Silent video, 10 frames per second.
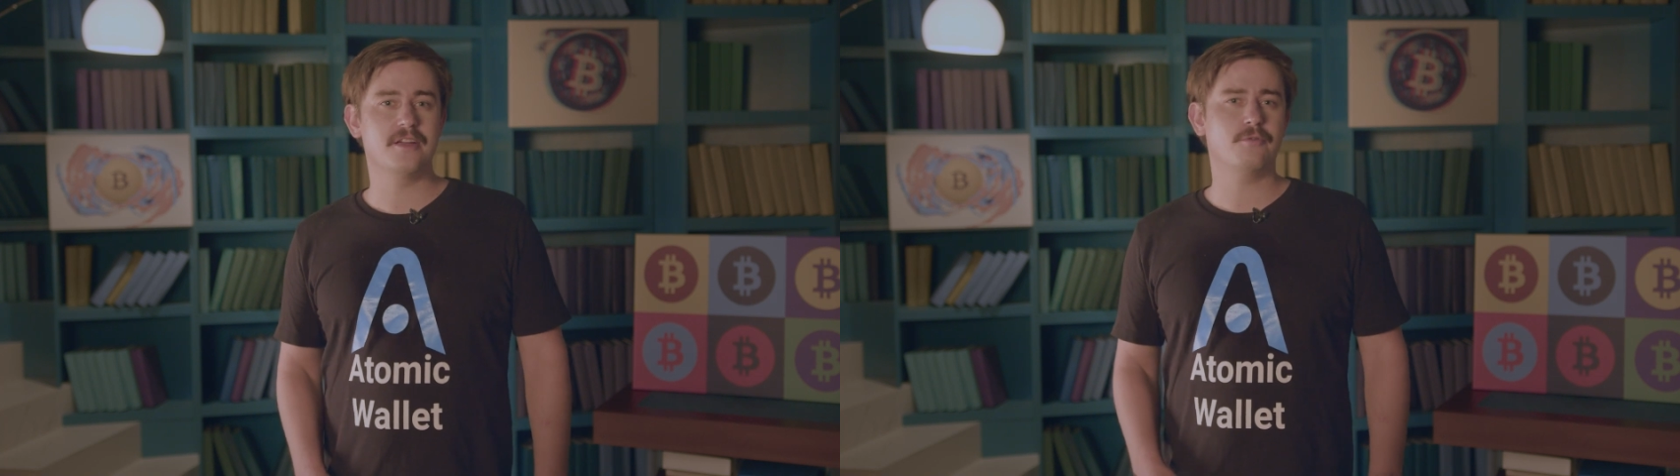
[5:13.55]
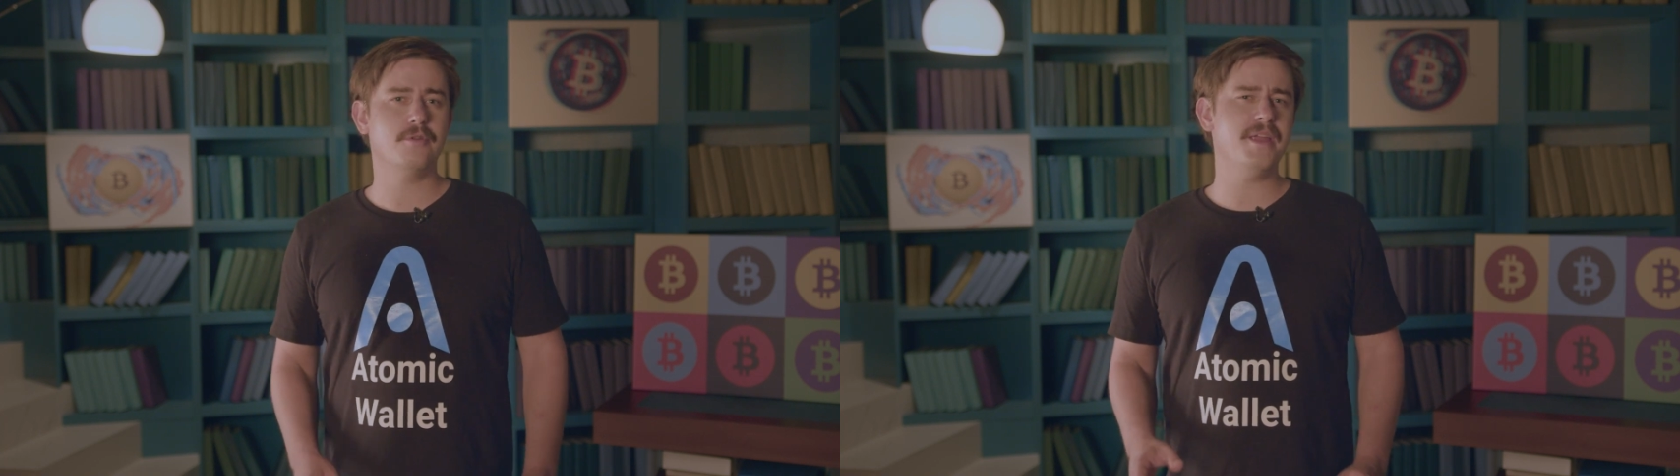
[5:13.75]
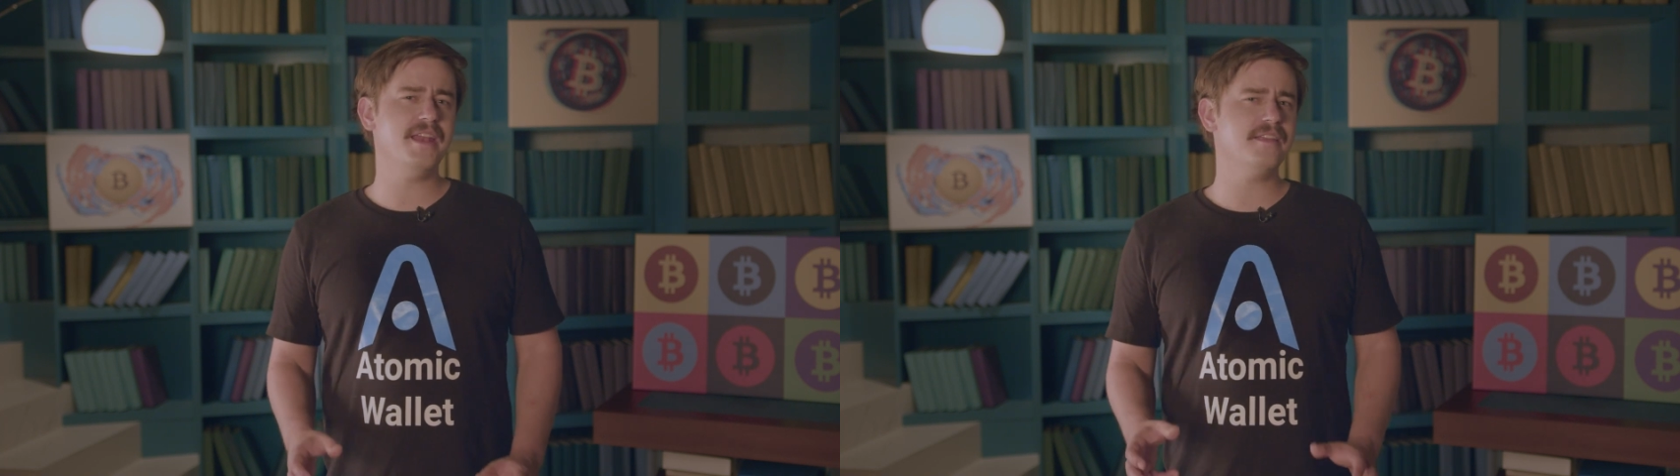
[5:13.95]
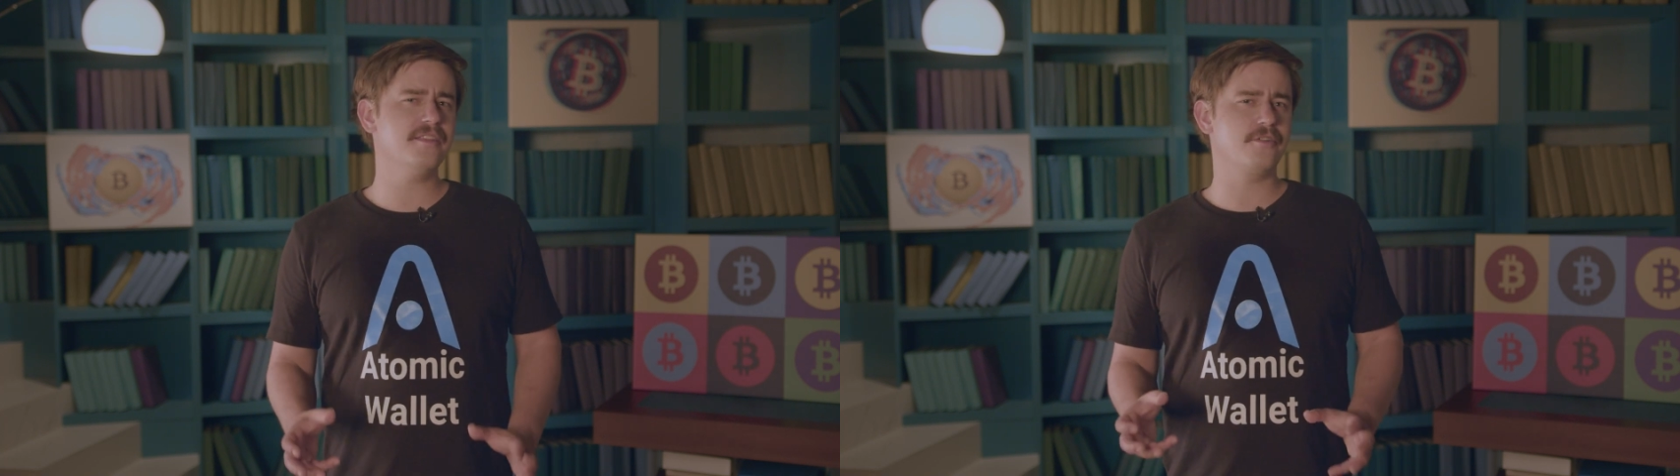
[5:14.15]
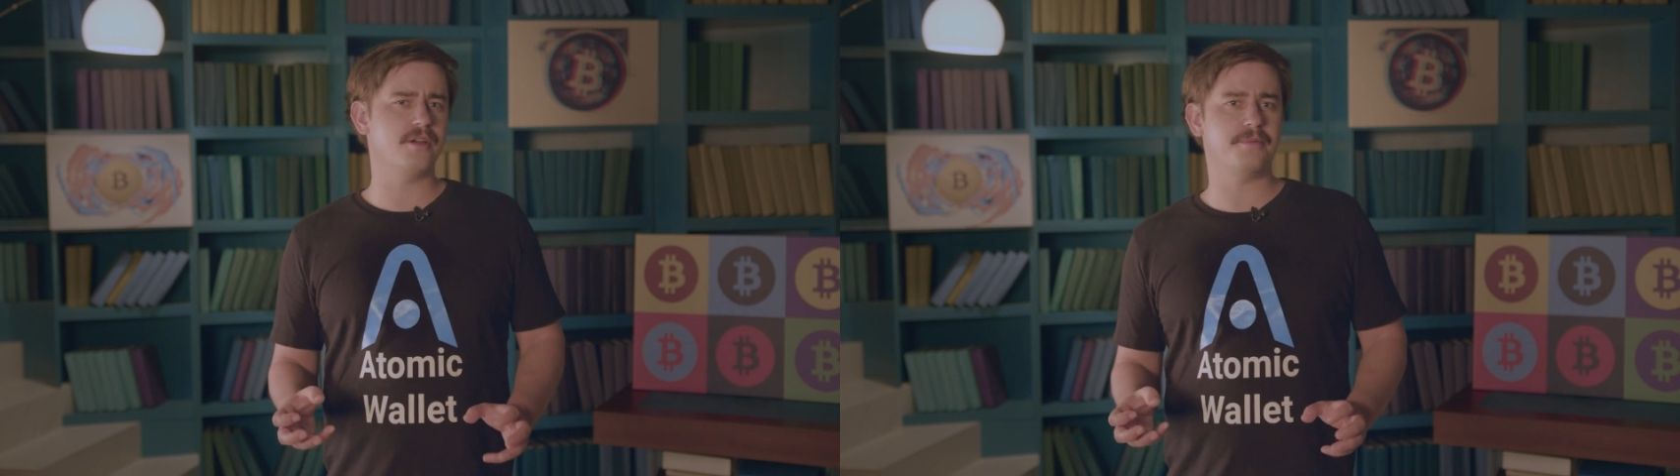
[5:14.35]
remaining in
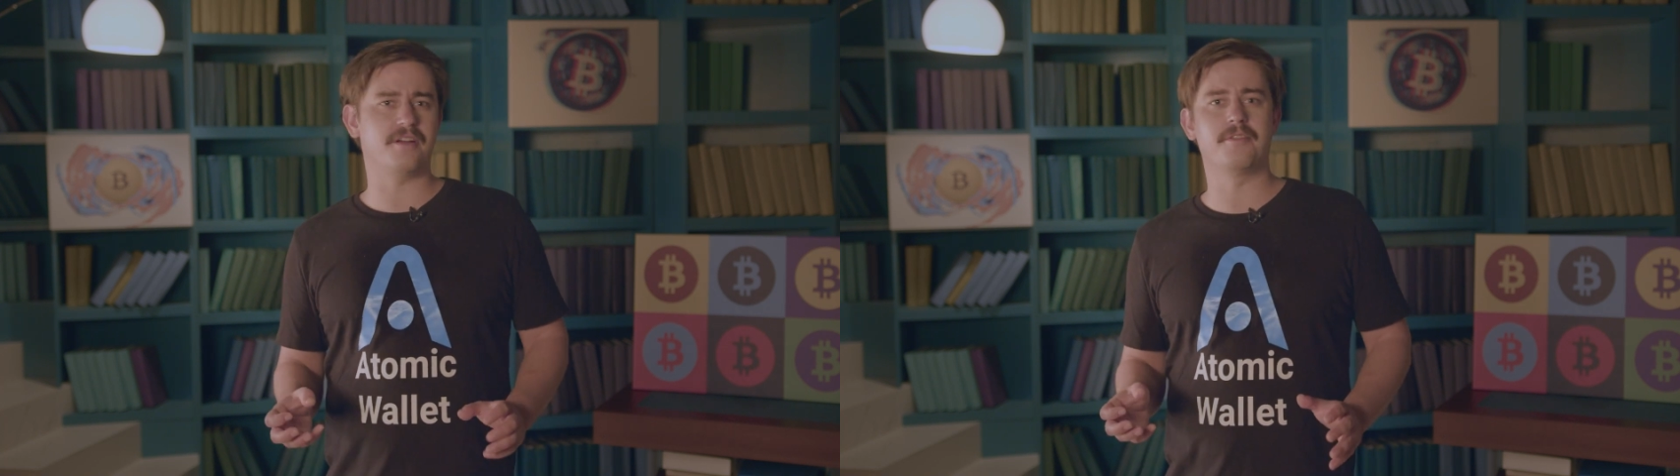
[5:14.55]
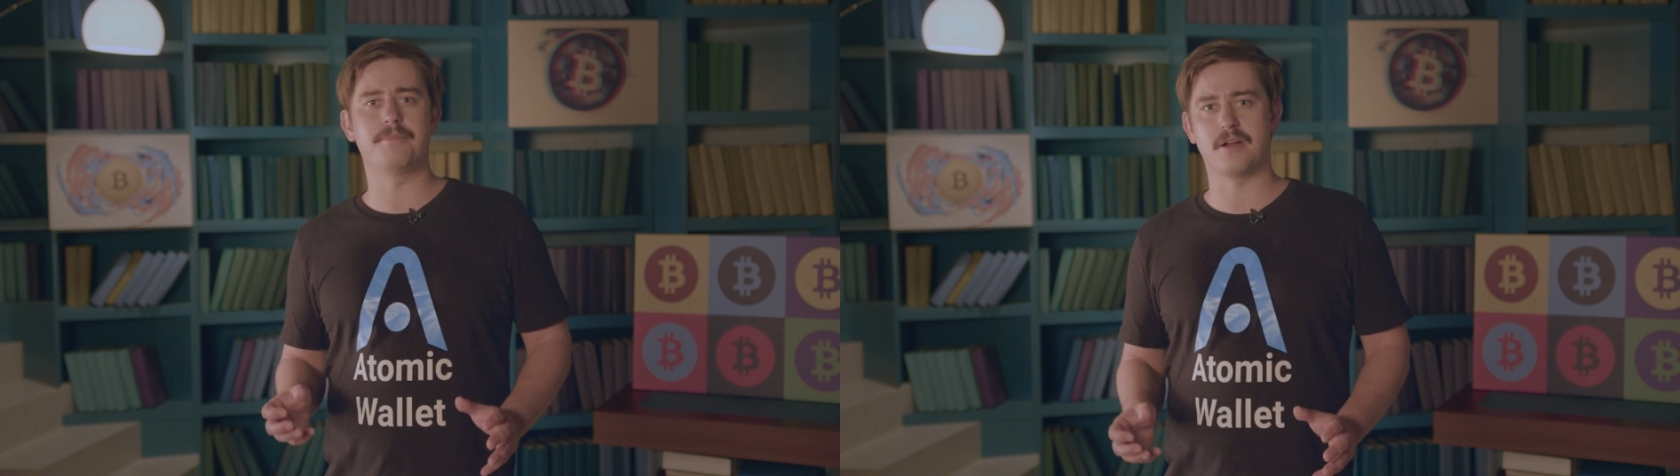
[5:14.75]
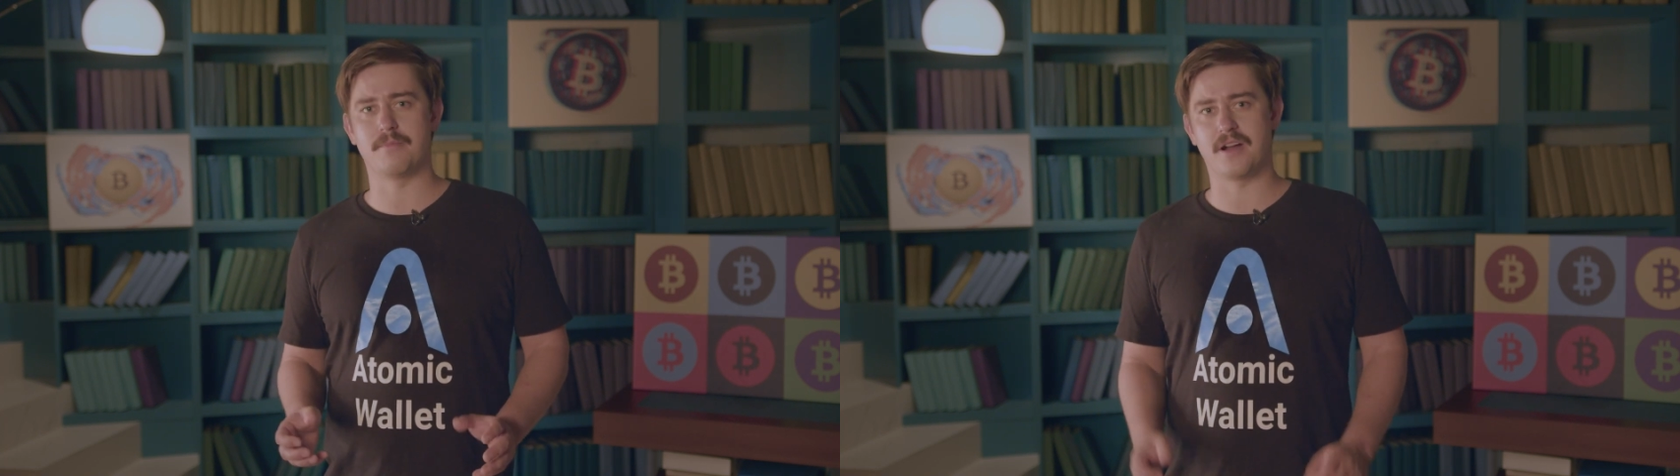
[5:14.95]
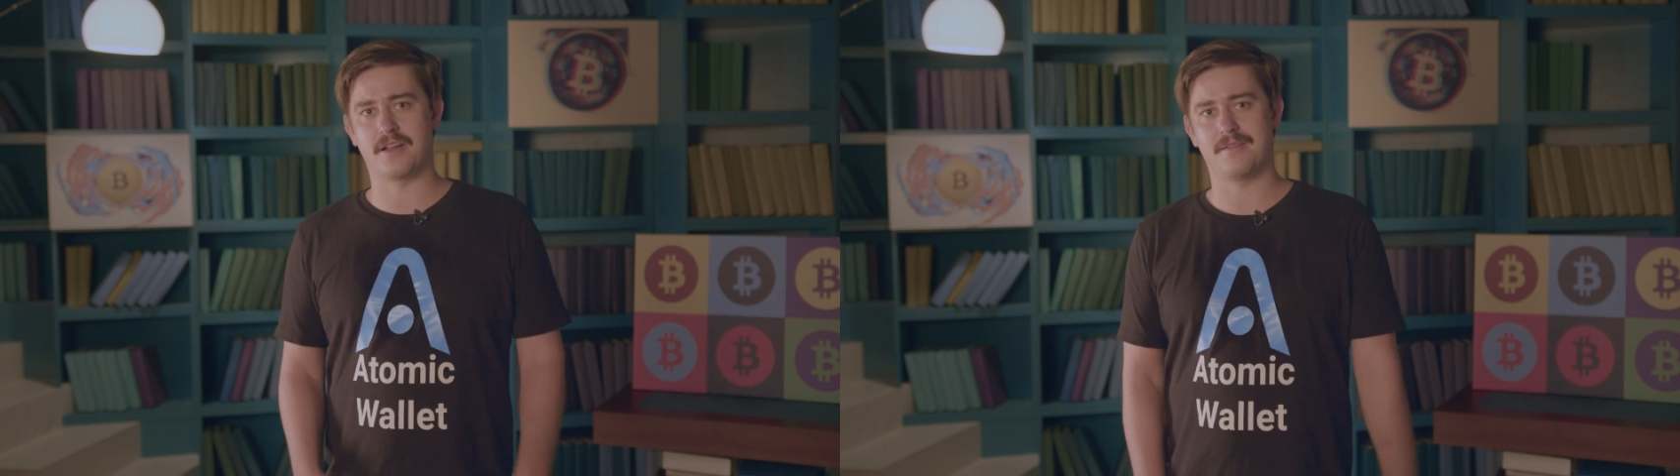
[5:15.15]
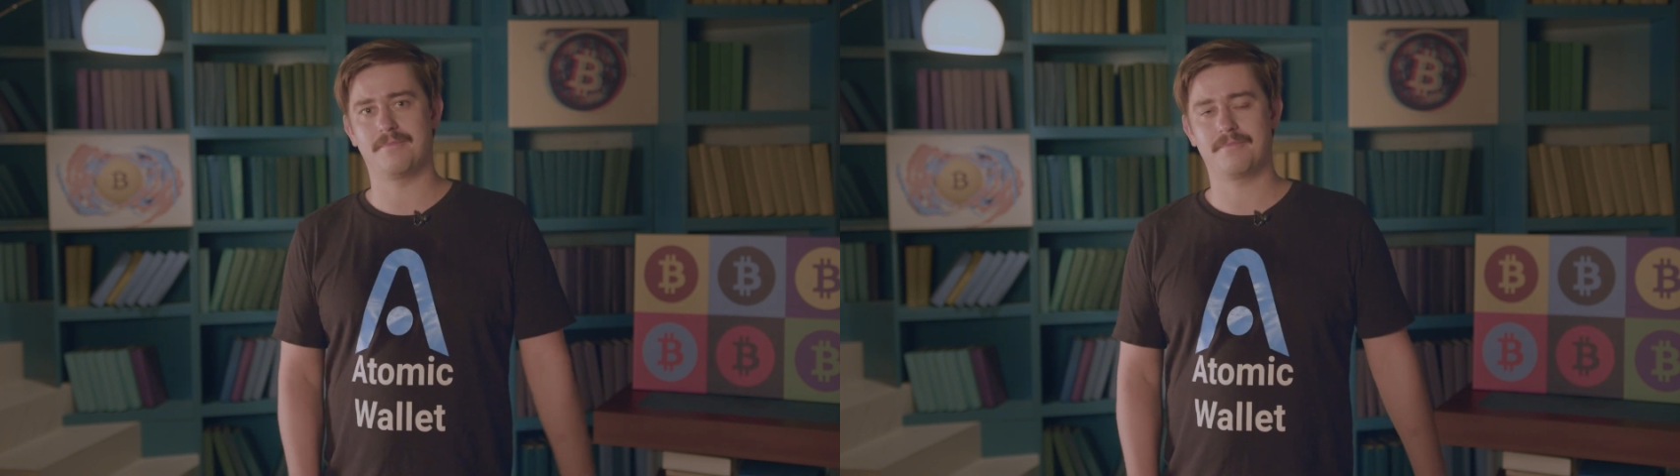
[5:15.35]
the grip of a bear market.